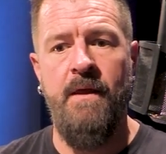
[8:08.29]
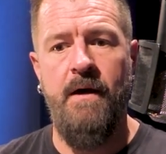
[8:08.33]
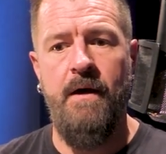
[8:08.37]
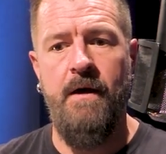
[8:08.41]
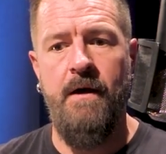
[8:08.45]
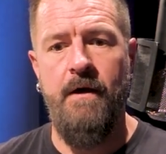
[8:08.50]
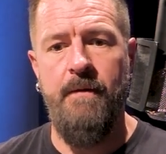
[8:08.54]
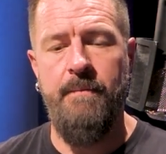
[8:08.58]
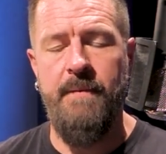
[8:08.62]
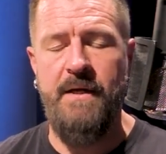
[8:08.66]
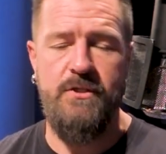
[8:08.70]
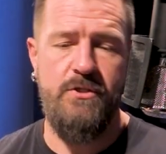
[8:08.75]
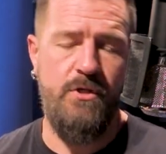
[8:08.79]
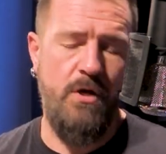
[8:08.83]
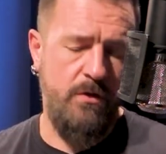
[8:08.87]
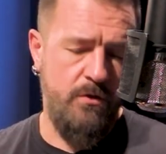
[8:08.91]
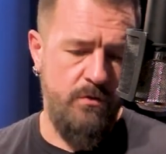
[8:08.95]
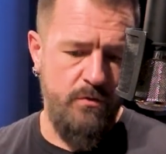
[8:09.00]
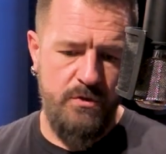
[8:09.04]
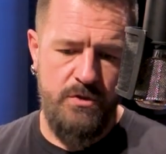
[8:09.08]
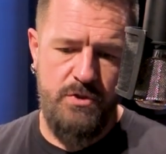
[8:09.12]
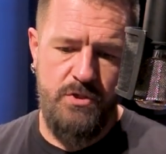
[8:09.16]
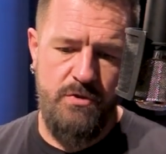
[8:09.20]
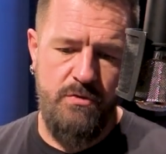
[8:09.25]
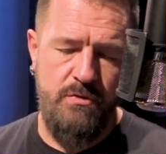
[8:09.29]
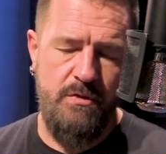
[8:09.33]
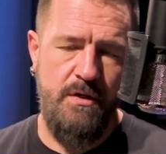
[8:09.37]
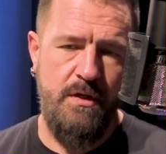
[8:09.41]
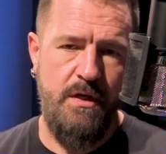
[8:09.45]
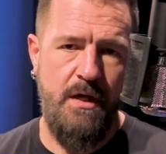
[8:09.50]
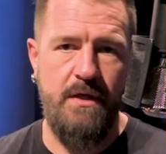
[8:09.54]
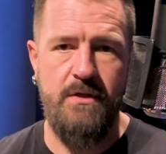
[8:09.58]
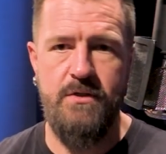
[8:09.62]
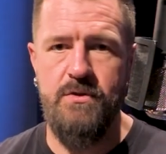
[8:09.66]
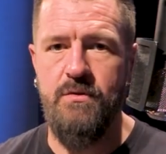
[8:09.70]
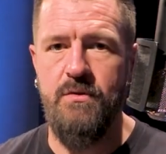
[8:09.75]
Um, I talked to a student
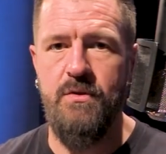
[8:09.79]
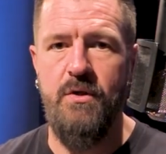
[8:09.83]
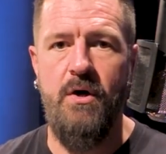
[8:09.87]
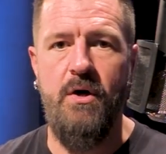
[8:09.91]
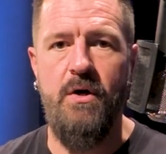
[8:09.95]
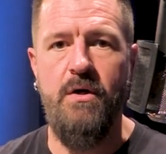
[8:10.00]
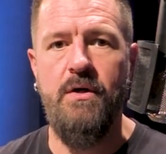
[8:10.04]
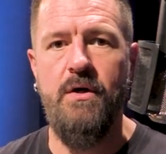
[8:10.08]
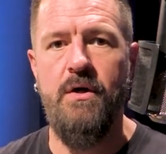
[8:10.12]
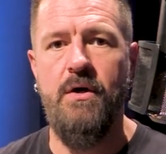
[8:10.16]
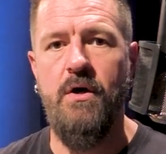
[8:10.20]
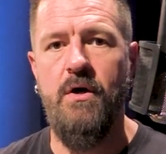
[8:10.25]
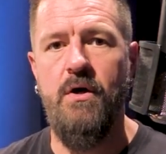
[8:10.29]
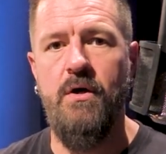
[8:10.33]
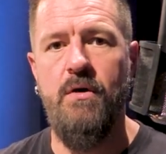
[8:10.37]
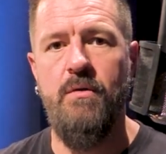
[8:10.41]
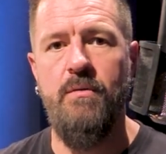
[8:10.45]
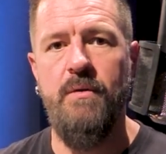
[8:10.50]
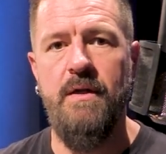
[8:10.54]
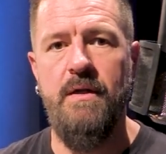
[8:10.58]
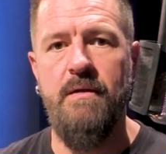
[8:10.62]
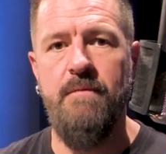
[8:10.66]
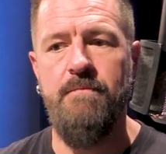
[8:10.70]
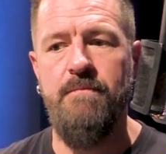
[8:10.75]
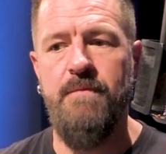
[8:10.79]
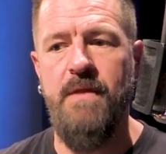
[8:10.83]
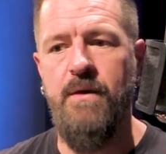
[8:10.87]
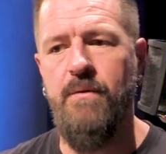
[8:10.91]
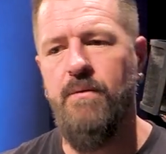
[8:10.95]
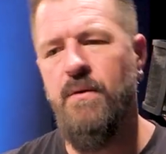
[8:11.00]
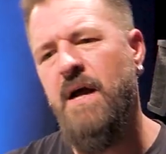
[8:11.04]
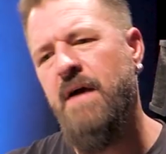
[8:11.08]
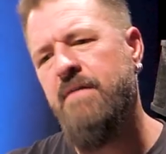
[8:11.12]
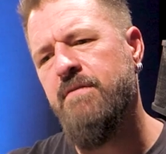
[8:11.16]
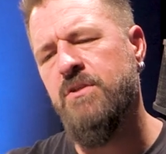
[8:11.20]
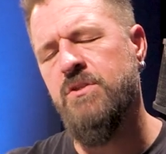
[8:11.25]
not too long ago, and they
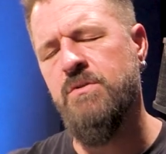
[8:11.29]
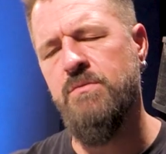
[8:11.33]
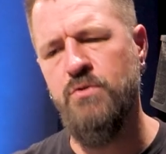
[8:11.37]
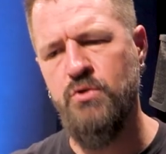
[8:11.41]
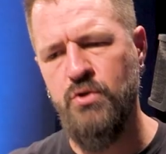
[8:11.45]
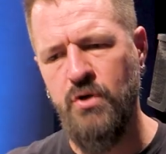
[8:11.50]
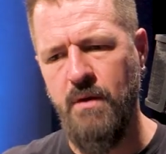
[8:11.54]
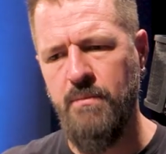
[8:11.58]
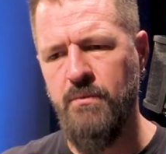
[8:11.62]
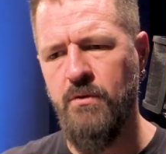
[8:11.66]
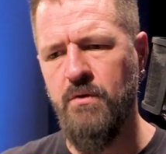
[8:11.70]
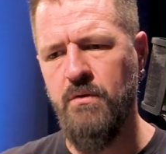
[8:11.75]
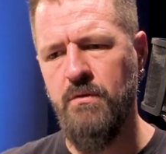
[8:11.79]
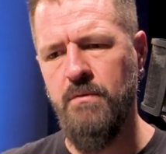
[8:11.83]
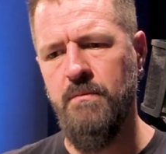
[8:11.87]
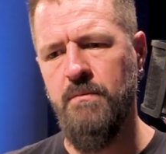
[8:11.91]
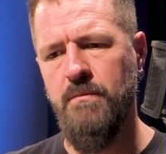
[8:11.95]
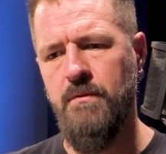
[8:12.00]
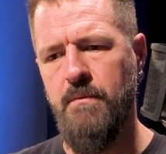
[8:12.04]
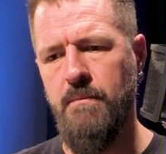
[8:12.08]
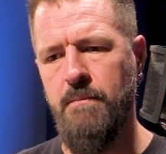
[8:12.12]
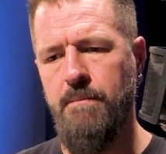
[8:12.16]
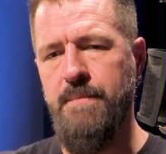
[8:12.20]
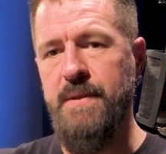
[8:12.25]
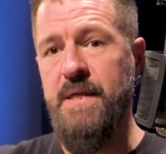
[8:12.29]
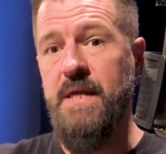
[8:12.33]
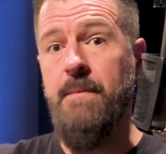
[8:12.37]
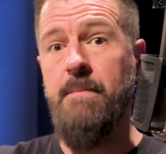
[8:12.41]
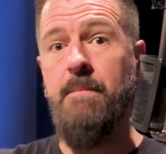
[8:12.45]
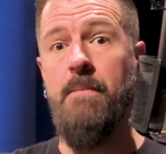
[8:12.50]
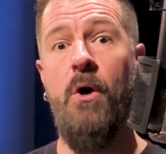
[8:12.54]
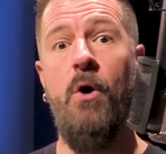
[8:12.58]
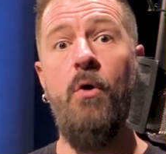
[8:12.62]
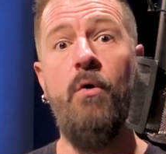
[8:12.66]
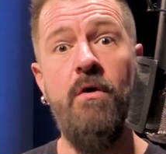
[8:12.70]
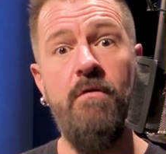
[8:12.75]
were having some trouble being
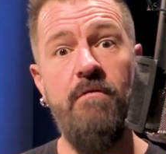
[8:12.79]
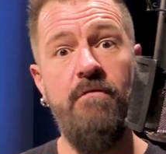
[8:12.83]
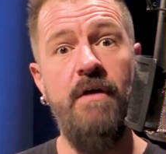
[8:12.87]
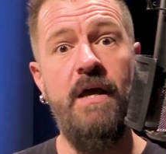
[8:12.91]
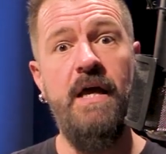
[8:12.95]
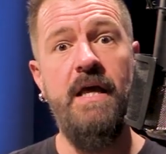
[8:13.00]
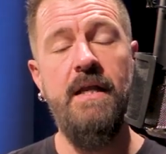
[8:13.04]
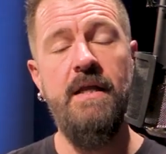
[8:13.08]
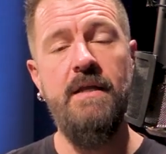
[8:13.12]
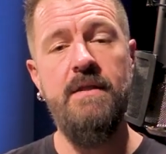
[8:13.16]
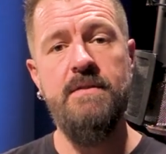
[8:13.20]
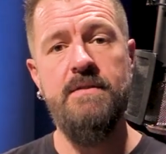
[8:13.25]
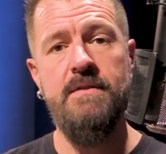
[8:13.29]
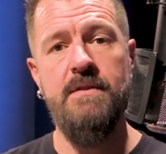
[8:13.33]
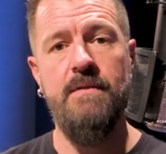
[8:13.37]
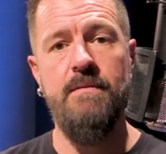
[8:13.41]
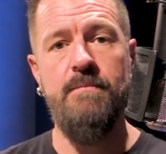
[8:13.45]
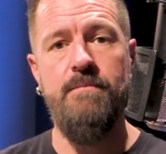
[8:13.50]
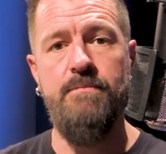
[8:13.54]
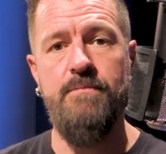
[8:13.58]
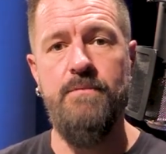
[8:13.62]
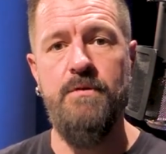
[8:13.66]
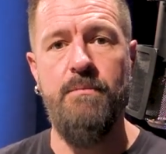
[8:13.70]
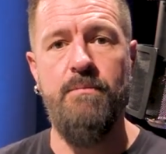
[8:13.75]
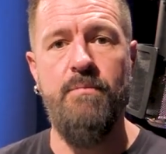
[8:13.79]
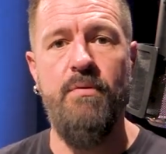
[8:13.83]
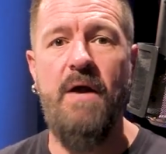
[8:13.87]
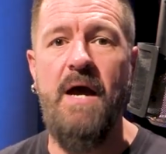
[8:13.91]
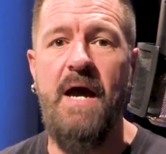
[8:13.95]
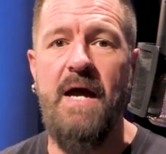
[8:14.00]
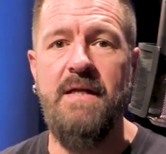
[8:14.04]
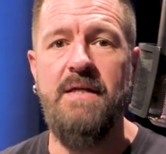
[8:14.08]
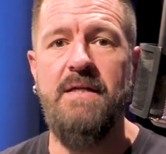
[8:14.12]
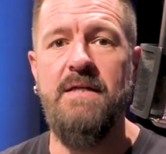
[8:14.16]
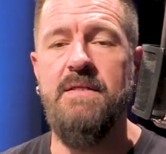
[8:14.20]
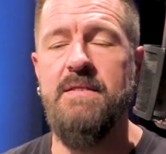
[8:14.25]
motivated to, to
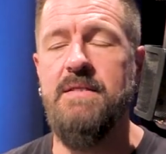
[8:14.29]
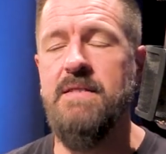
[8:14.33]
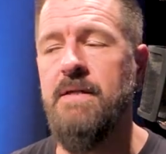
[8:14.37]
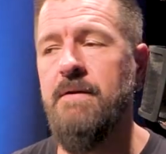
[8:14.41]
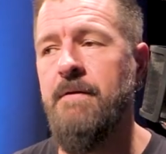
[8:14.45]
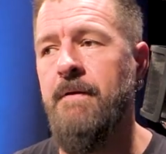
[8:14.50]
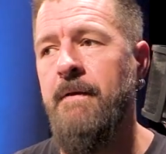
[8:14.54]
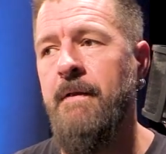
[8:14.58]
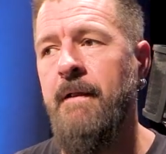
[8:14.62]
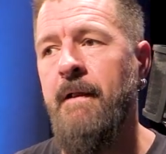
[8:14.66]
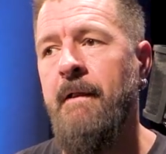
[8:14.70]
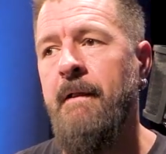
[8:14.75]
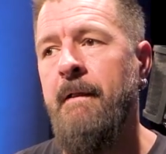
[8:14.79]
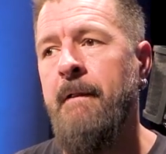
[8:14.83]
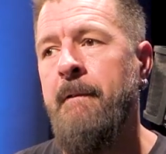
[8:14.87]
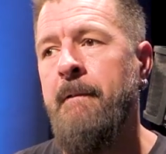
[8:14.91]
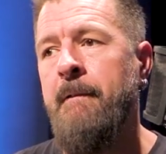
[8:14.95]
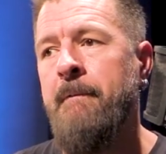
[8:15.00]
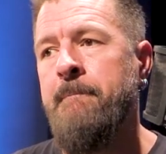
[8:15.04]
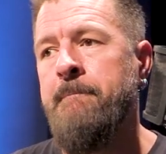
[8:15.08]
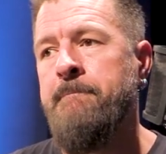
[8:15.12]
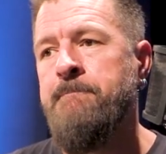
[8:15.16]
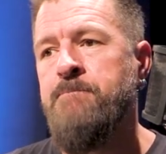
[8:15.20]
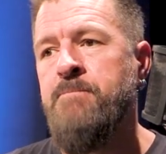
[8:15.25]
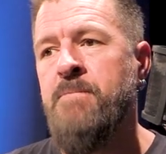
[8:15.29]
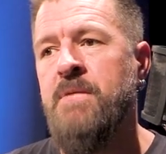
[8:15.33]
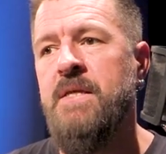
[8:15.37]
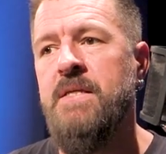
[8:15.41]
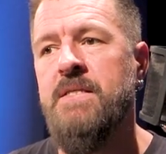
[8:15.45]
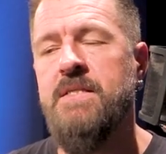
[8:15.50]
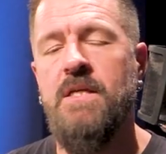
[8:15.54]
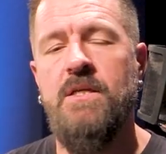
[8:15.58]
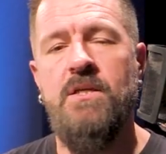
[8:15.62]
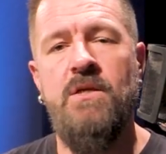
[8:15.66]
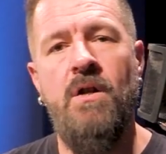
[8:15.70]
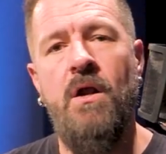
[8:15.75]
practice. And he
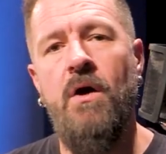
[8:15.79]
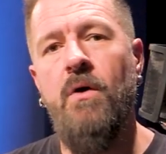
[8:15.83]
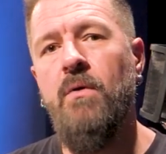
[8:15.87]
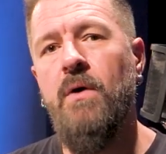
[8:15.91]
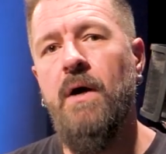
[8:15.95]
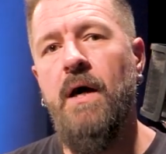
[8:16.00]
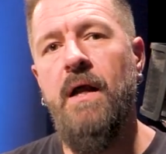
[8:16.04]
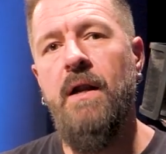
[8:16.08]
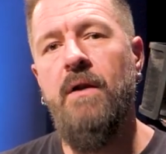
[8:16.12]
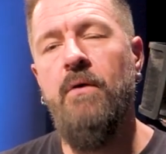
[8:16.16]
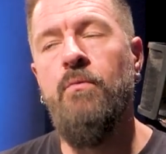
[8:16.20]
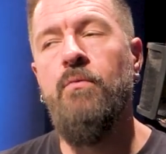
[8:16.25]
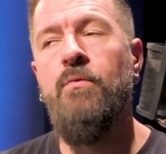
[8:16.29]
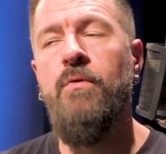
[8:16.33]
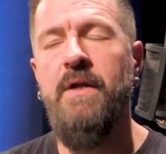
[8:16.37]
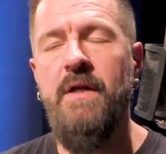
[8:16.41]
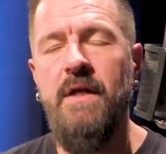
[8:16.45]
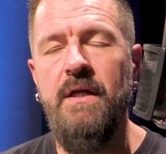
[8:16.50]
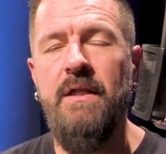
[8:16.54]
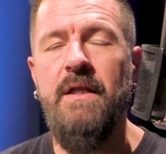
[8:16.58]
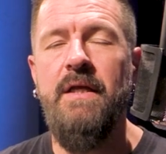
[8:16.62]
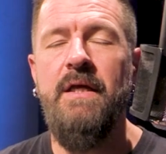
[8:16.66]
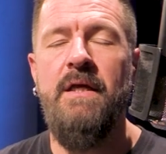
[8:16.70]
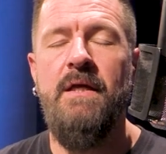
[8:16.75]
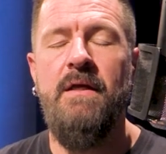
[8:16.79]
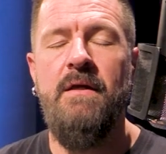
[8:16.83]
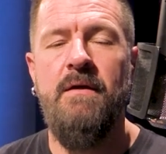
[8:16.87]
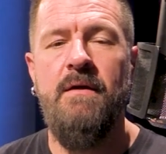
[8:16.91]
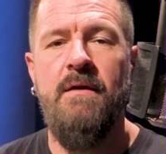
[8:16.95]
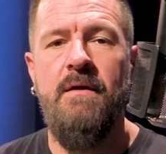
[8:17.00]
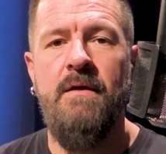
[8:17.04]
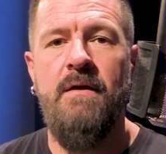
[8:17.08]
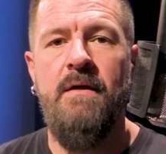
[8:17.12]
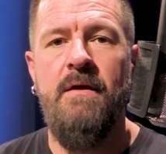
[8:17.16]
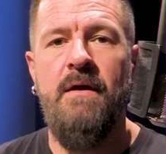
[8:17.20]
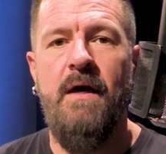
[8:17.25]
said, you know what, really,
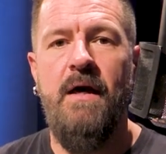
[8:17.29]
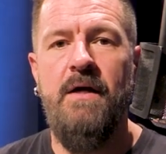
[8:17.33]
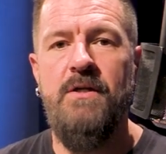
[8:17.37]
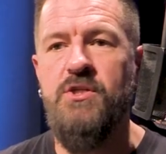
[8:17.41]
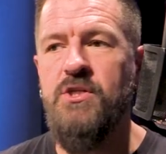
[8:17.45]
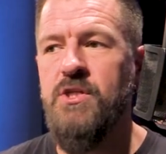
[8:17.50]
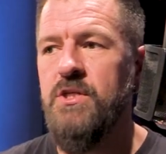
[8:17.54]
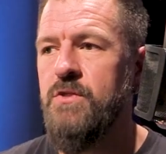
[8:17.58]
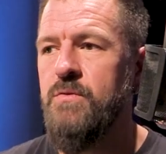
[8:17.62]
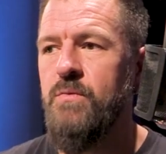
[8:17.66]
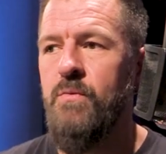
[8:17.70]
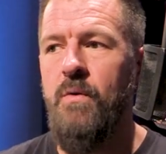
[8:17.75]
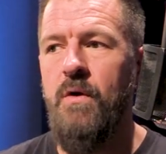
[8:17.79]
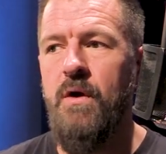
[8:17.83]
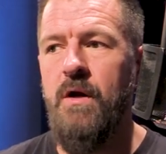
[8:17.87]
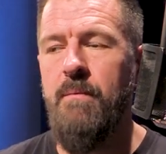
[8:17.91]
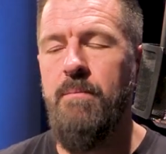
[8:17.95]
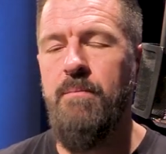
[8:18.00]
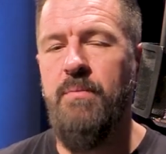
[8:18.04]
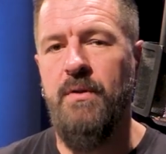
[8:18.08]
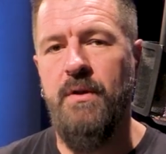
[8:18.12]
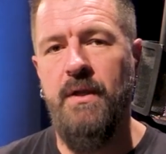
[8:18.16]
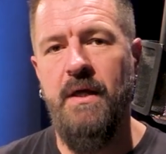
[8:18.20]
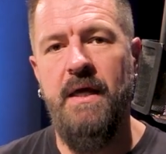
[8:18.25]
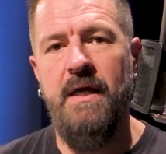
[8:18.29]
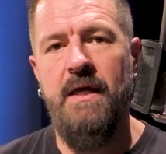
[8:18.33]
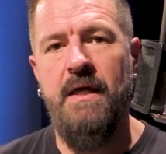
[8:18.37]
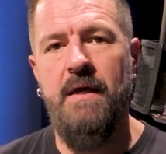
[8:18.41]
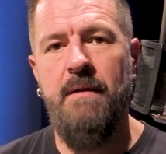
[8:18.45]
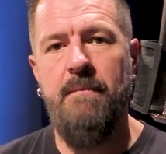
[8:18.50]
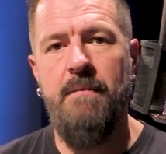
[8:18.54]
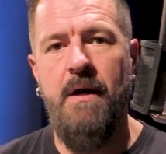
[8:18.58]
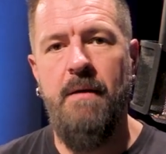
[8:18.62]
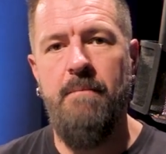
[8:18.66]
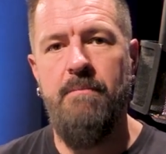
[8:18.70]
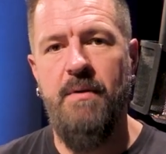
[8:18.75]
I just want to play
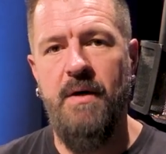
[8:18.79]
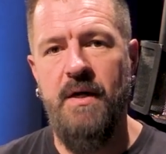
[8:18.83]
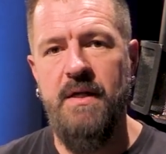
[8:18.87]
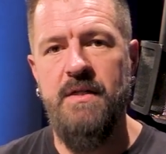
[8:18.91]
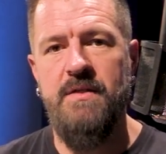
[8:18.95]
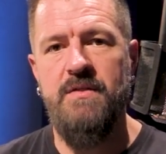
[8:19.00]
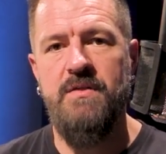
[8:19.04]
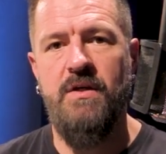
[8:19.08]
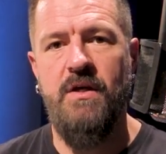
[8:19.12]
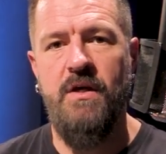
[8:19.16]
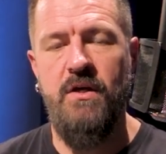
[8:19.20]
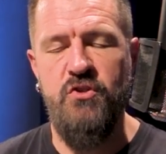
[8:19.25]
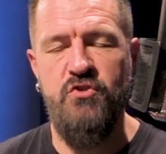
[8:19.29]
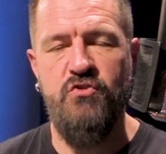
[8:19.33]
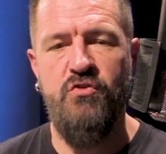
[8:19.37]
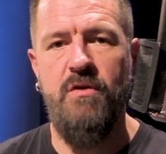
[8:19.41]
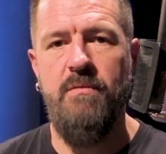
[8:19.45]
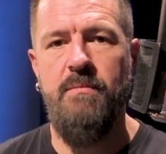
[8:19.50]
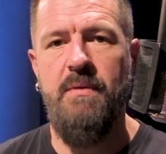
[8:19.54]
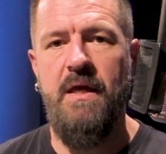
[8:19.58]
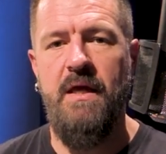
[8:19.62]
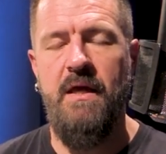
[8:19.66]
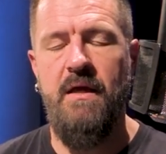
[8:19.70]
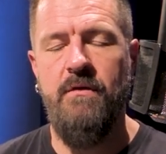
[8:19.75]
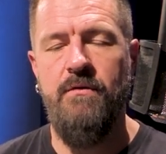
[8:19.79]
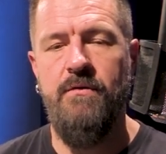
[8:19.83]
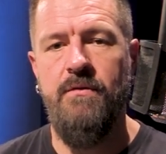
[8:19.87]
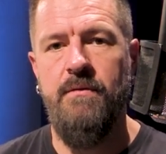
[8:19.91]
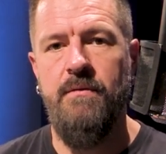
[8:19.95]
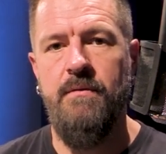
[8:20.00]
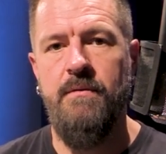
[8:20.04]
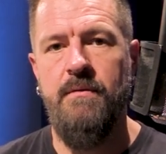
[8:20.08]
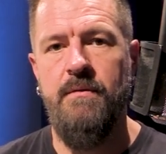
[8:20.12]
in my buddy's country band.